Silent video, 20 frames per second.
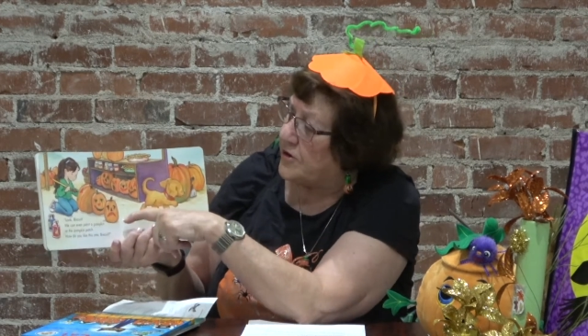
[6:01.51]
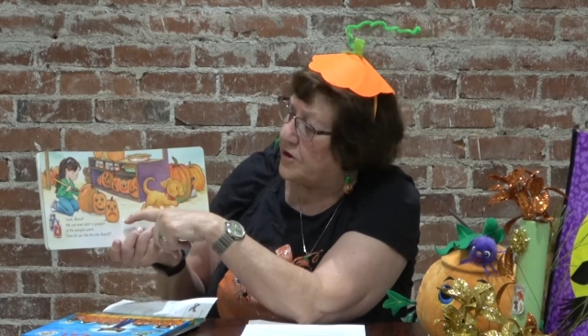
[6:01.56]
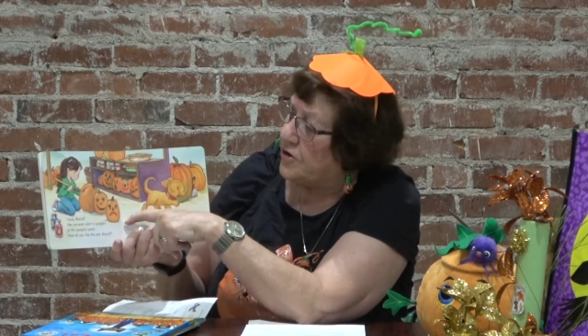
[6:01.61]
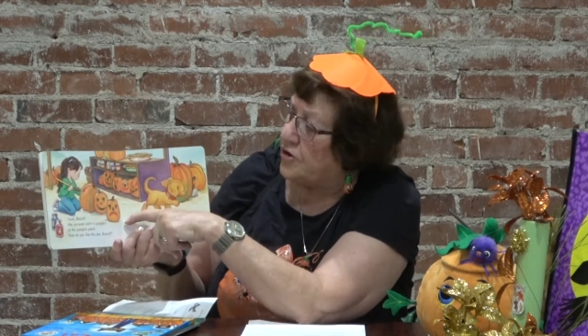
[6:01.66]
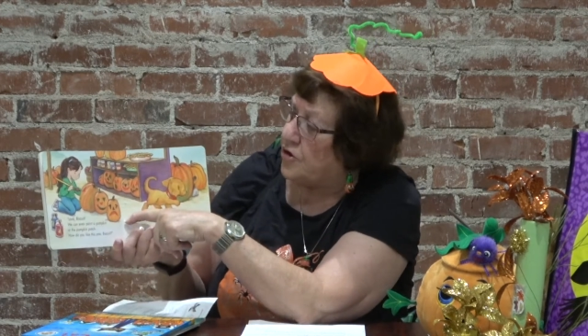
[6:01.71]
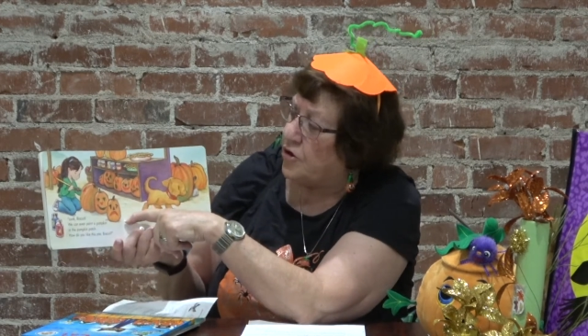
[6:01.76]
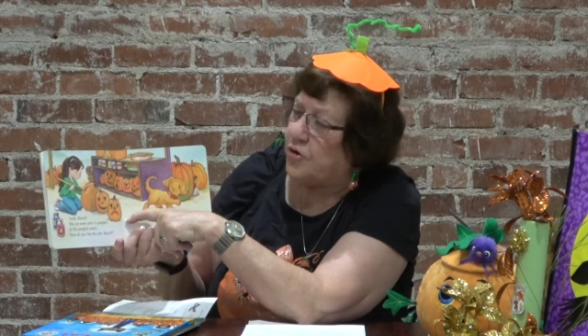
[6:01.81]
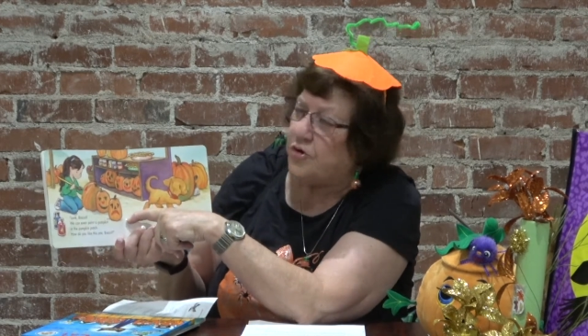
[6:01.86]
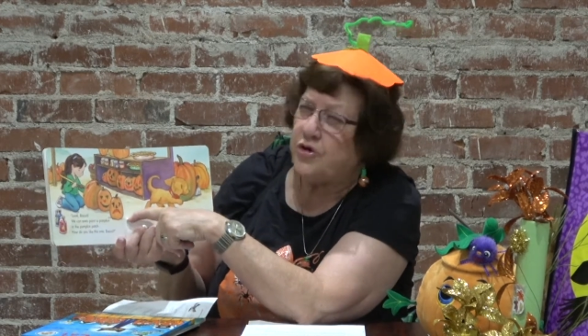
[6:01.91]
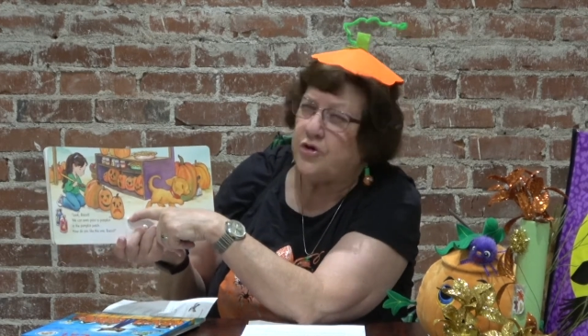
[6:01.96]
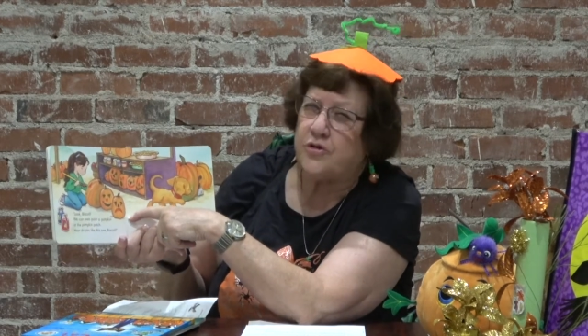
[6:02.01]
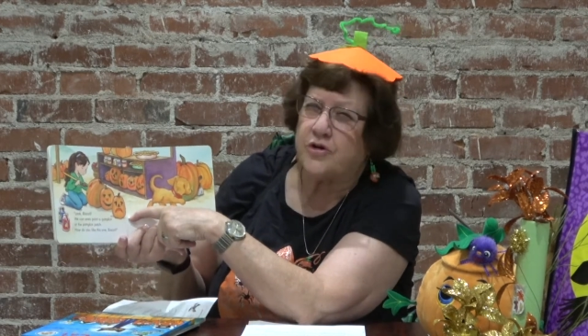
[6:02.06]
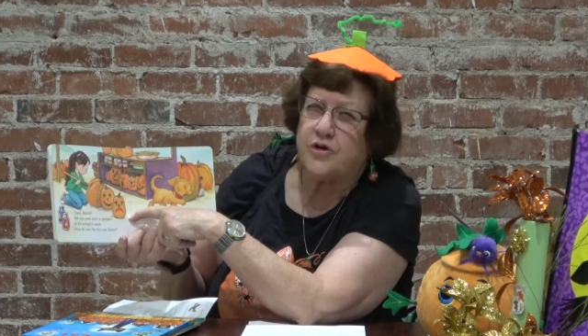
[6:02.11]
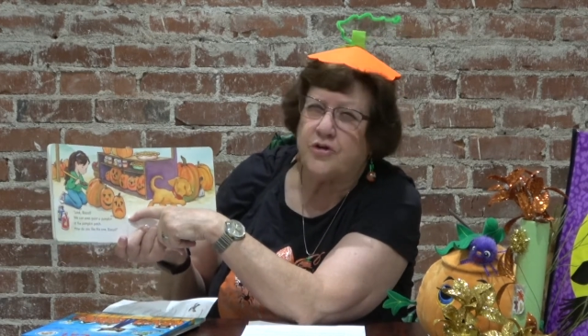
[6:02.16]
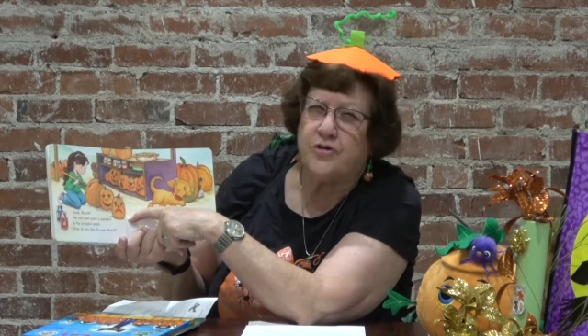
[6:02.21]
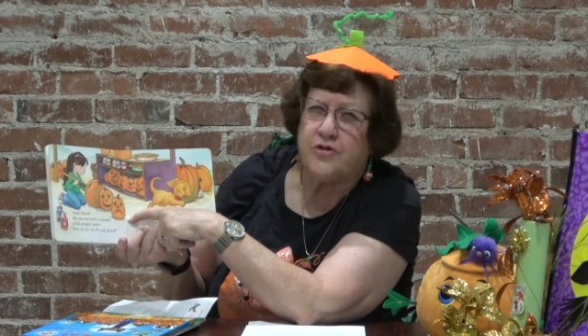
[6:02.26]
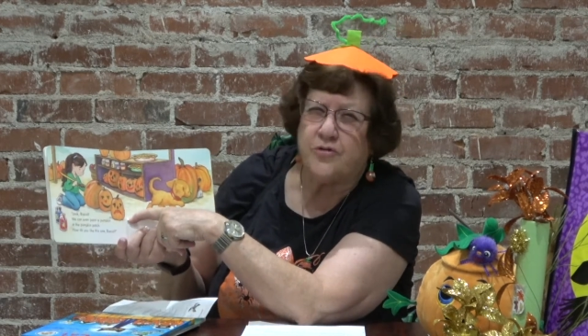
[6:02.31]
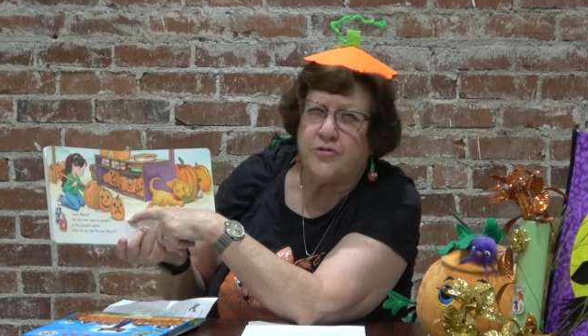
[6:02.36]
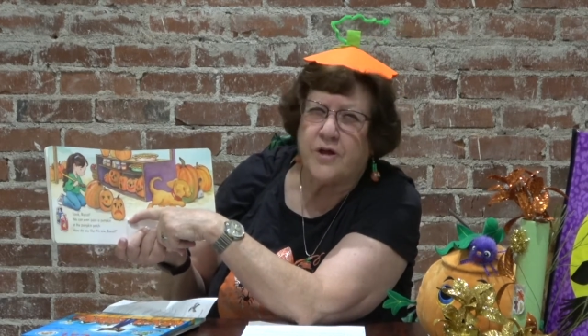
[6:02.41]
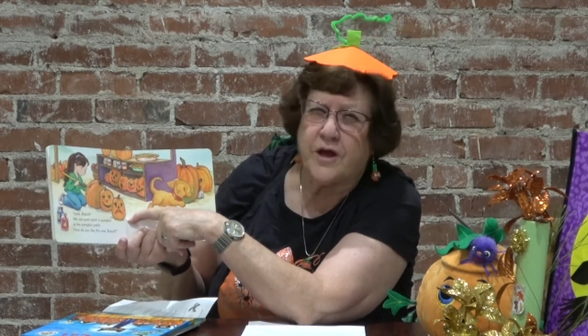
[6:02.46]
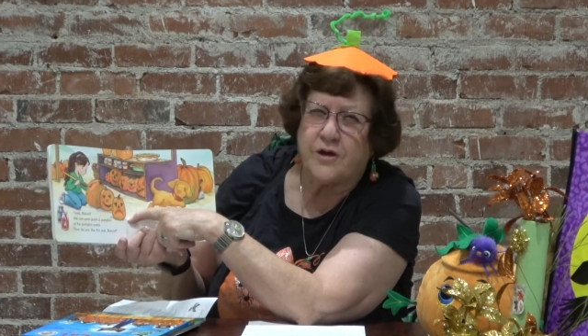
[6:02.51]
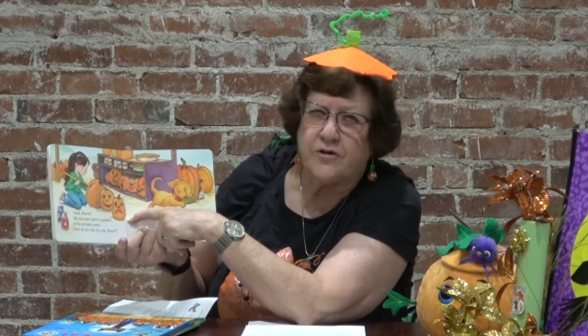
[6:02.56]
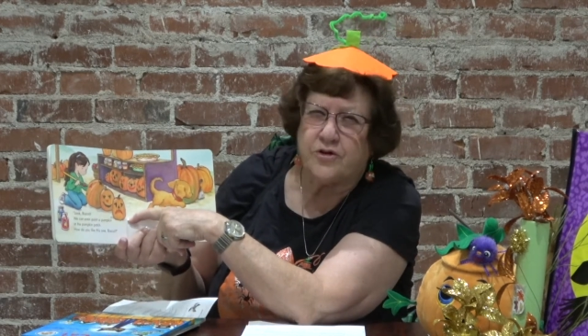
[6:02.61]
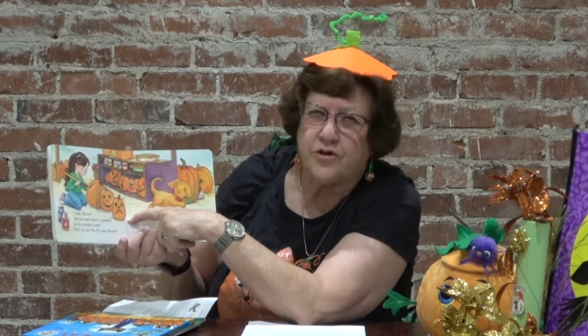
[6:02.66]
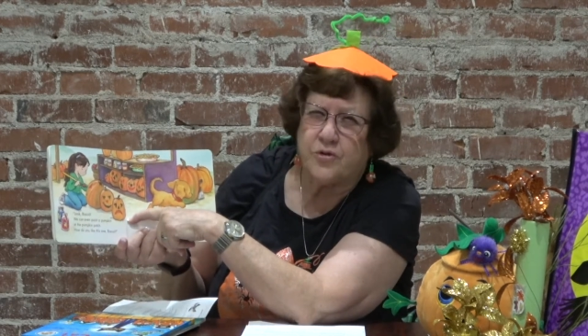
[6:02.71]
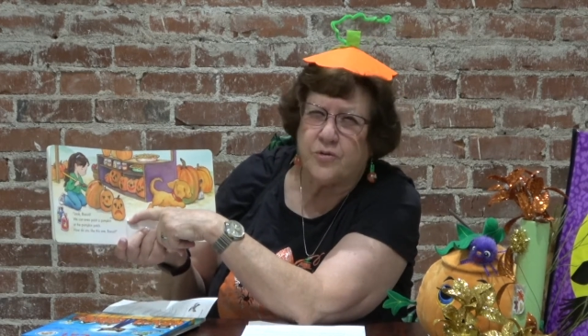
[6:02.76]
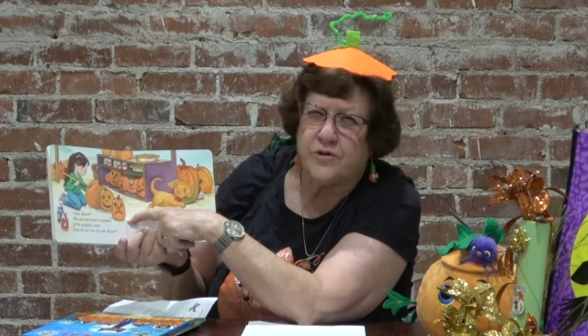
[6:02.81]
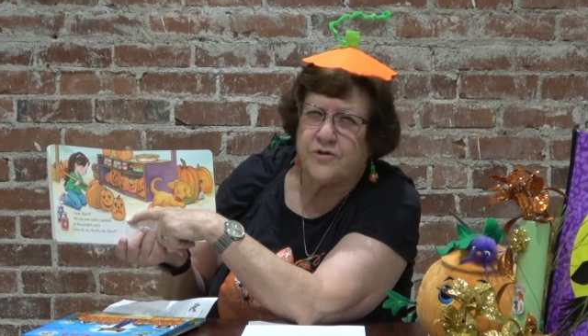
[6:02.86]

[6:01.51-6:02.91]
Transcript: You know, you can do that too.